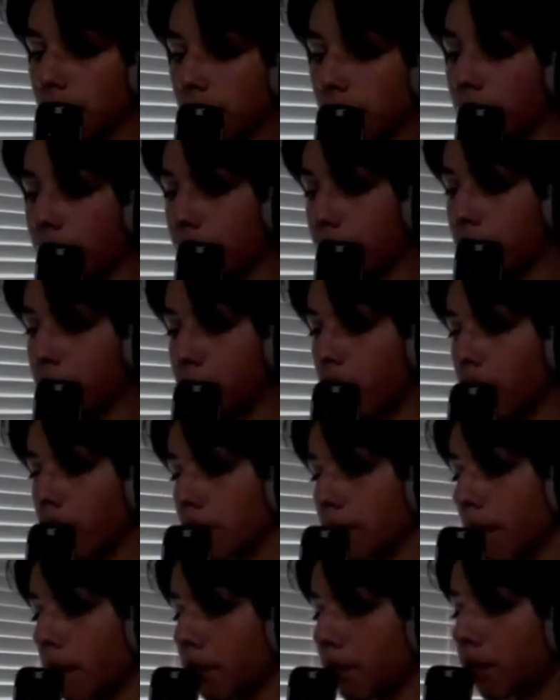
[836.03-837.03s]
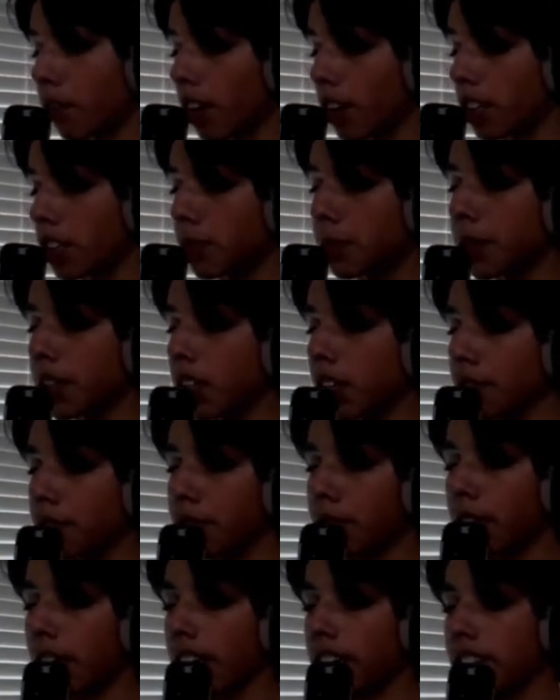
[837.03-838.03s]
Friends, I heard you talking about friends. Speaking of
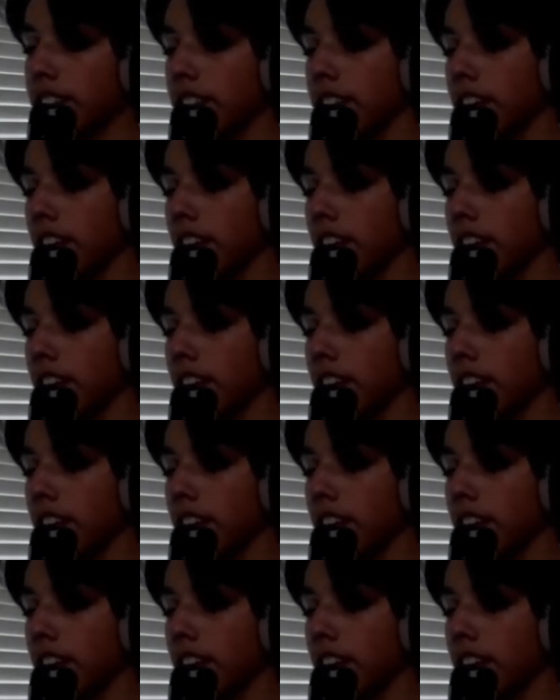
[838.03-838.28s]
friends,